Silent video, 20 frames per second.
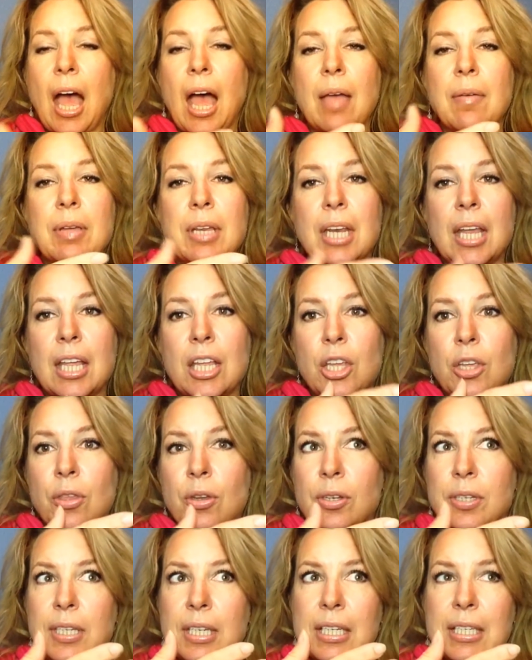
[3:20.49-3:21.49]
I mean,
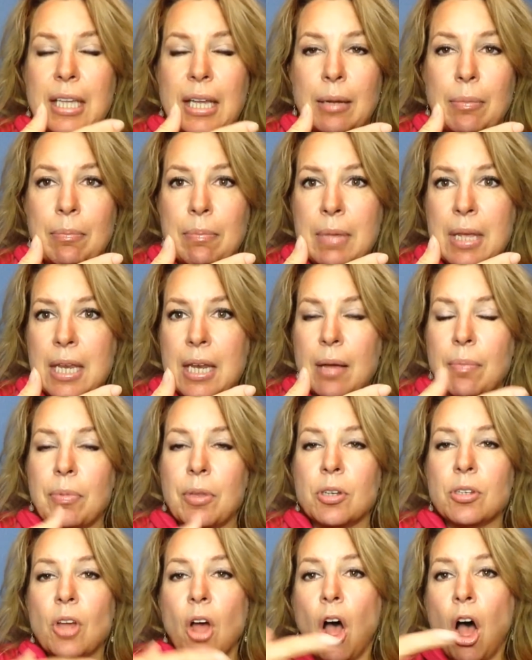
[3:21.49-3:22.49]
there's things like Meetup.
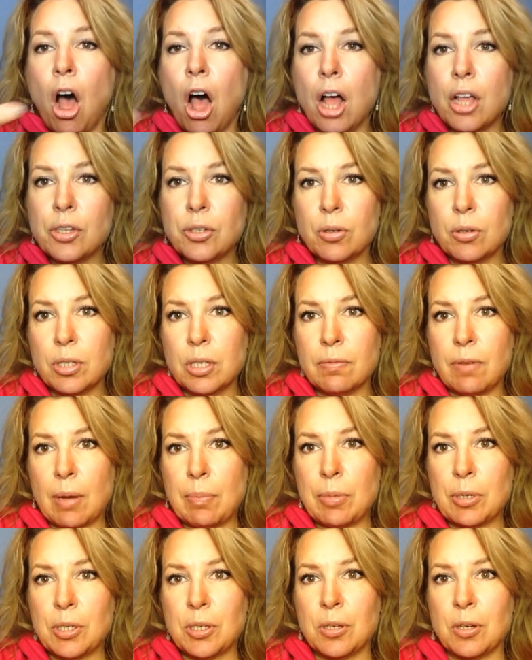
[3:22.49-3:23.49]
There's all sorts of
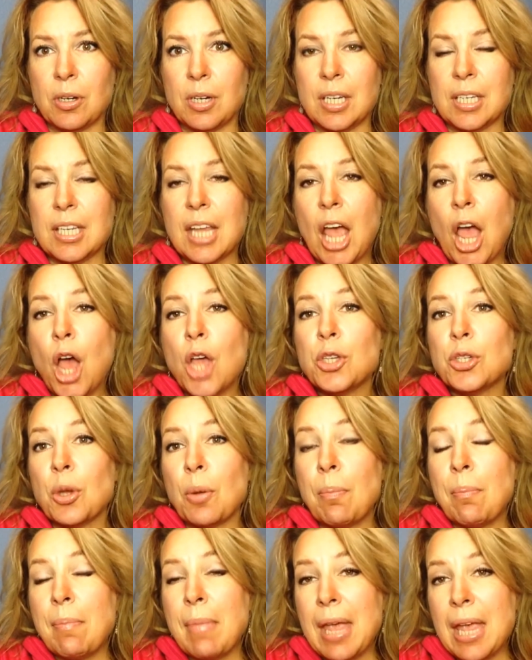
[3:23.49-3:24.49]
opportunities.
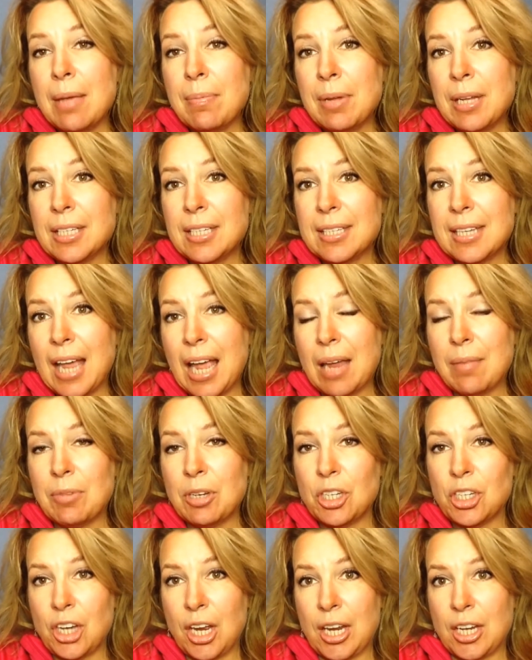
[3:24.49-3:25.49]
So maybe it's time
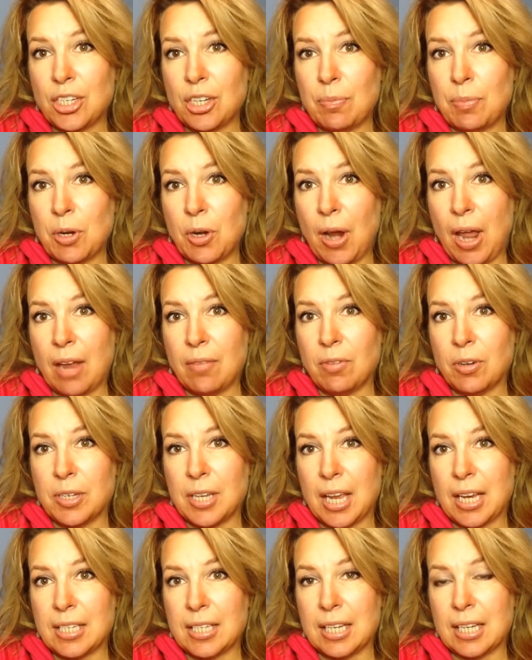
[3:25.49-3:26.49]
to change up your
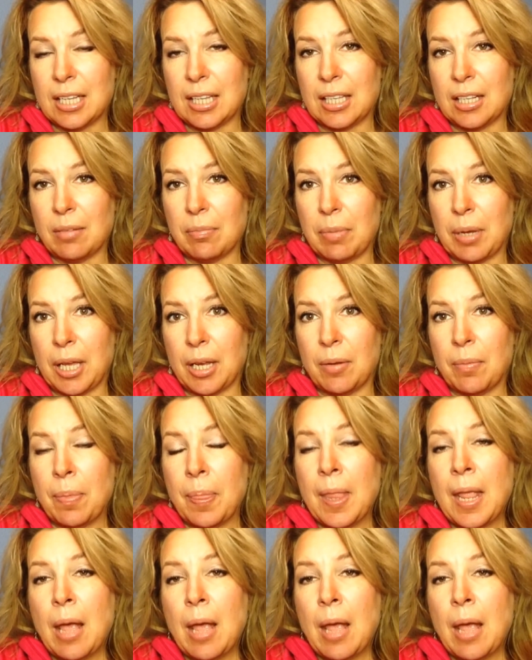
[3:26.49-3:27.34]
advertising a little bit.